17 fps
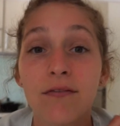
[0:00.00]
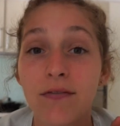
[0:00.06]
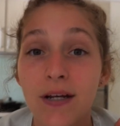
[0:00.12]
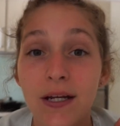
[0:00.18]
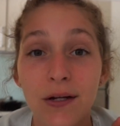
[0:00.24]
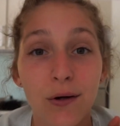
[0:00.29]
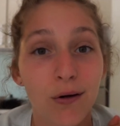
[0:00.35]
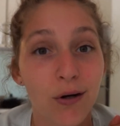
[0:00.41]

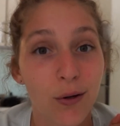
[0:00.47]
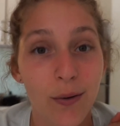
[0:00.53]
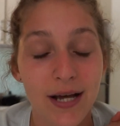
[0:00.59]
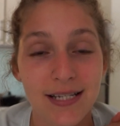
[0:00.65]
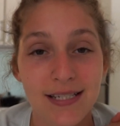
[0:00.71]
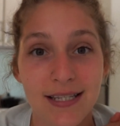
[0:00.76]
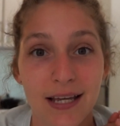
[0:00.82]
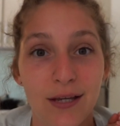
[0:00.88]
video
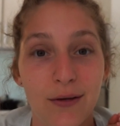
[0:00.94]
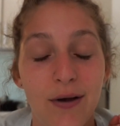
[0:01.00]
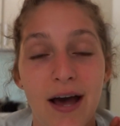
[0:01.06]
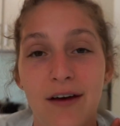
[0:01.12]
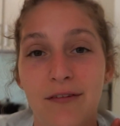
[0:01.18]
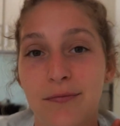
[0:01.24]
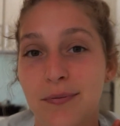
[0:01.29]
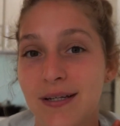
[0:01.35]
requests that you
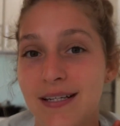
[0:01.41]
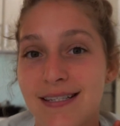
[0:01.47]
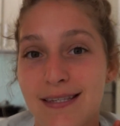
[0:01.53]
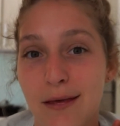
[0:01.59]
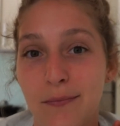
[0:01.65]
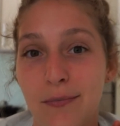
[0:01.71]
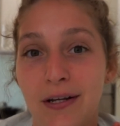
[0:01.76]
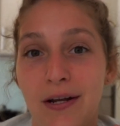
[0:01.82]
have, please
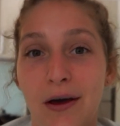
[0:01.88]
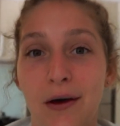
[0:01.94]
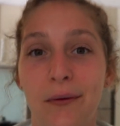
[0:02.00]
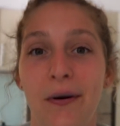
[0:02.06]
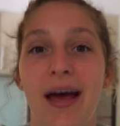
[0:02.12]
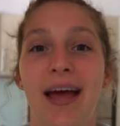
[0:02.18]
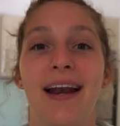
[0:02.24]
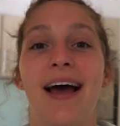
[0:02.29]
let me
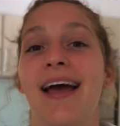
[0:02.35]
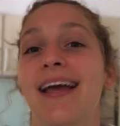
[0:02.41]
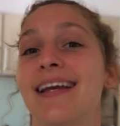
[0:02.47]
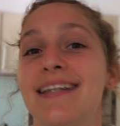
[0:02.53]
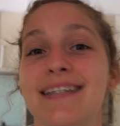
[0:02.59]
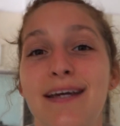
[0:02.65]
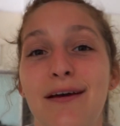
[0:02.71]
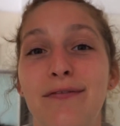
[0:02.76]
know and I
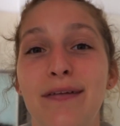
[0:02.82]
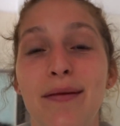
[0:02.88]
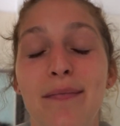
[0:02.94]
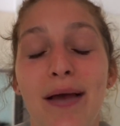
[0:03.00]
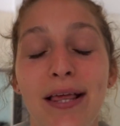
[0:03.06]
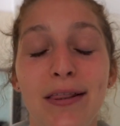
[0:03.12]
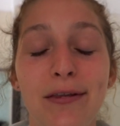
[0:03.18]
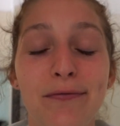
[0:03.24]
can definitely
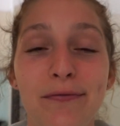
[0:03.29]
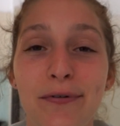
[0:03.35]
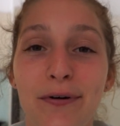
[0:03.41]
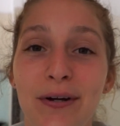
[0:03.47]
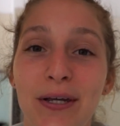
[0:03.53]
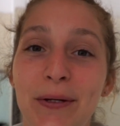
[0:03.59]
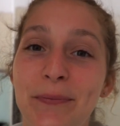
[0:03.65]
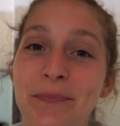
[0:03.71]
make them
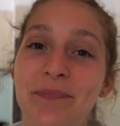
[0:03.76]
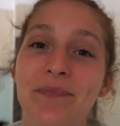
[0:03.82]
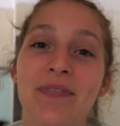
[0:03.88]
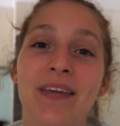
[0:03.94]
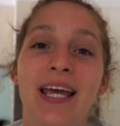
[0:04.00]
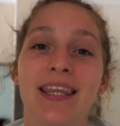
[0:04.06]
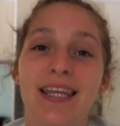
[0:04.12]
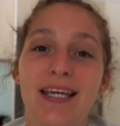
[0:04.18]
for you.
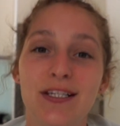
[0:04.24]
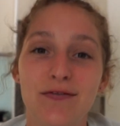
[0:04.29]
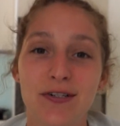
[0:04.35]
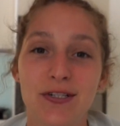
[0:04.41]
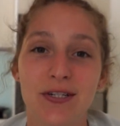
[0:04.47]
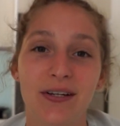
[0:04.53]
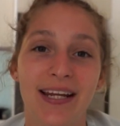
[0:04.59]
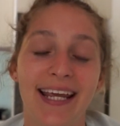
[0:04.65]
Thanks
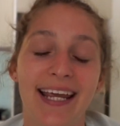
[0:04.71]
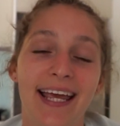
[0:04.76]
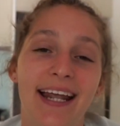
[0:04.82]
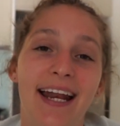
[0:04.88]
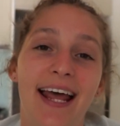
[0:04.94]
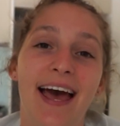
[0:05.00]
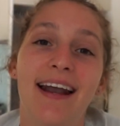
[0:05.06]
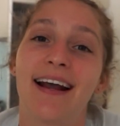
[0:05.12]
for tuning
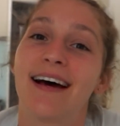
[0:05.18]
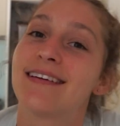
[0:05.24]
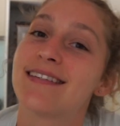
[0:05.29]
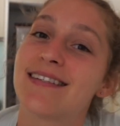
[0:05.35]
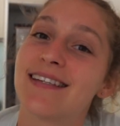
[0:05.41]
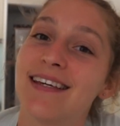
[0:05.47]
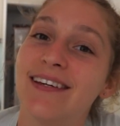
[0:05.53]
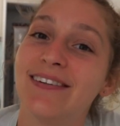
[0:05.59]
in, and I'll
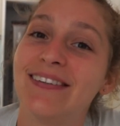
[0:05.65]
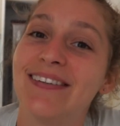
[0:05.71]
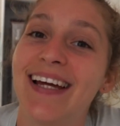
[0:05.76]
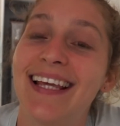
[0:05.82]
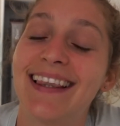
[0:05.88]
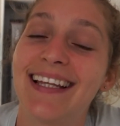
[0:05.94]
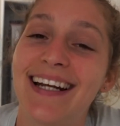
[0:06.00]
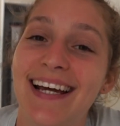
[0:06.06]
see you
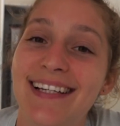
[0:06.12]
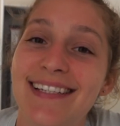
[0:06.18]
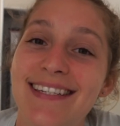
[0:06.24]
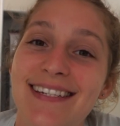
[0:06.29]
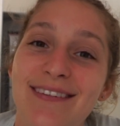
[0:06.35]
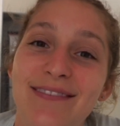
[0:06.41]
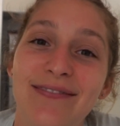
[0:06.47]
in the next